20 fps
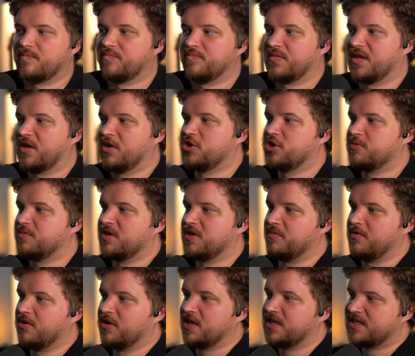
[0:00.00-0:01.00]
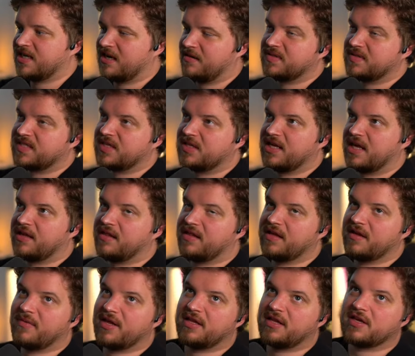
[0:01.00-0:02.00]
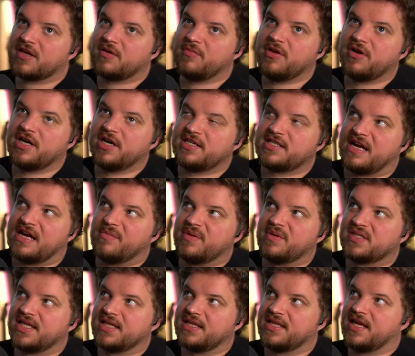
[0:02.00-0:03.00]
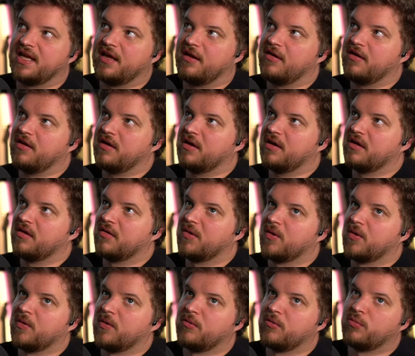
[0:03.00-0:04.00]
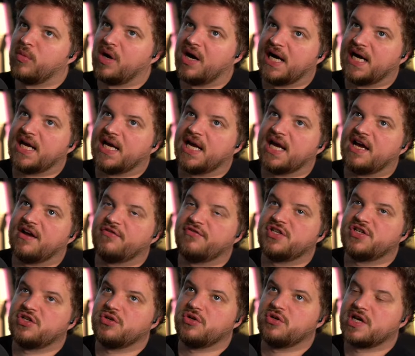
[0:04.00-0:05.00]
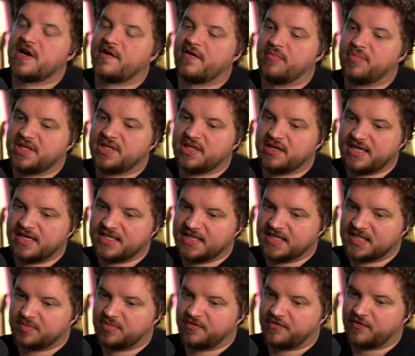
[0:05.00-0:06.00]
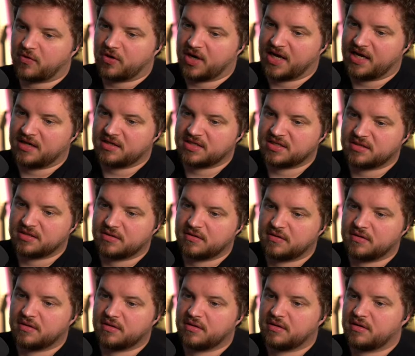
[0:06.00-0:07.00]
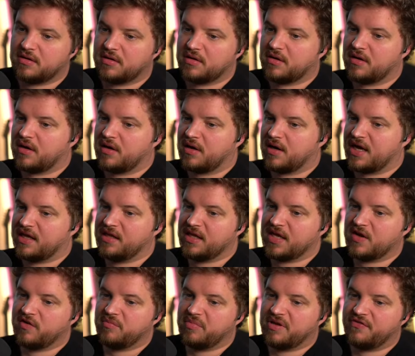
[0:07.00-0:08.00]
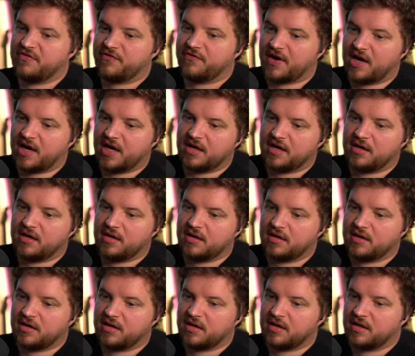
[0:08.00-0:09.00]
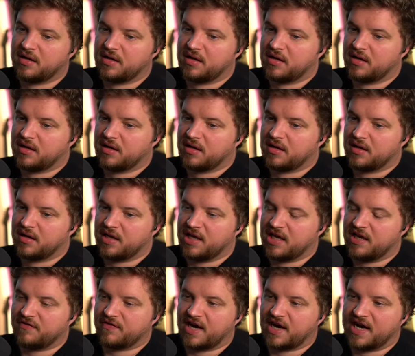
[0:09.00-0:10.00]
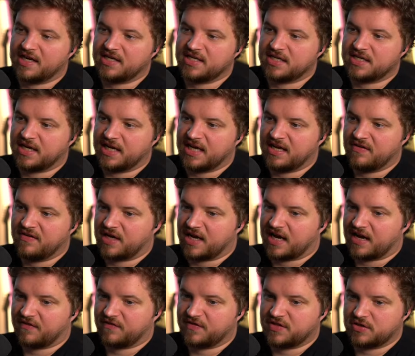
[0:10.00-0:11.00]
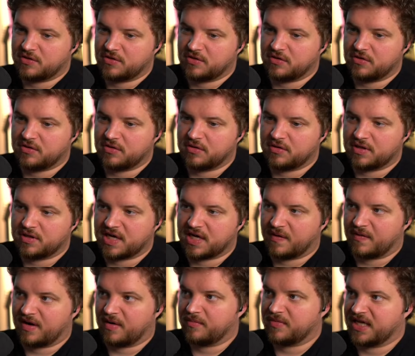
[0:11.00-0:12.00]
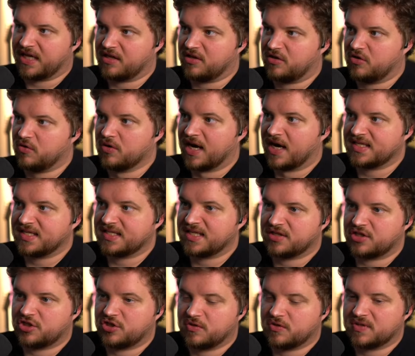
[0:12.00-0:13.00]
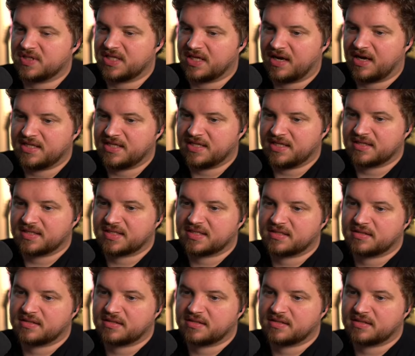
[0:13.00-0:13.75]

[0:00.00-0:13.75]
YouTube community tab. So the other thing about the community tab is that then I have to come up with the ideas beforehand. I think it would be fun if I didn't even have to come up, like you guys get to choose the ideas.